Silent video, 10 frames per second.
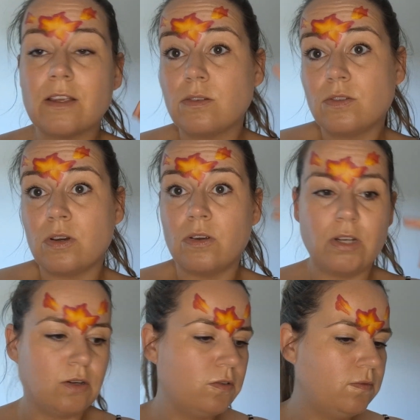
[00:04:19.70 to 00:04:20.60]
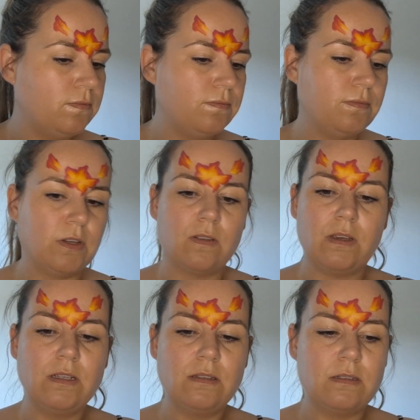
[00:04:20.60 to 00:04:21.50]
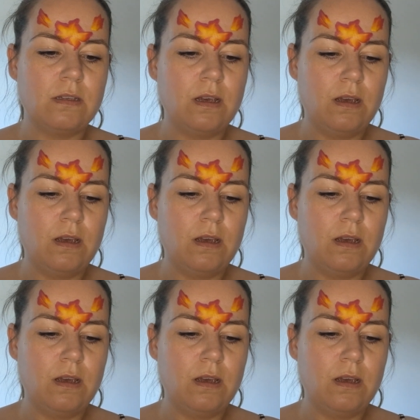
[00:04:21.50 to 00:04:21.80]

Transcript: So, like this.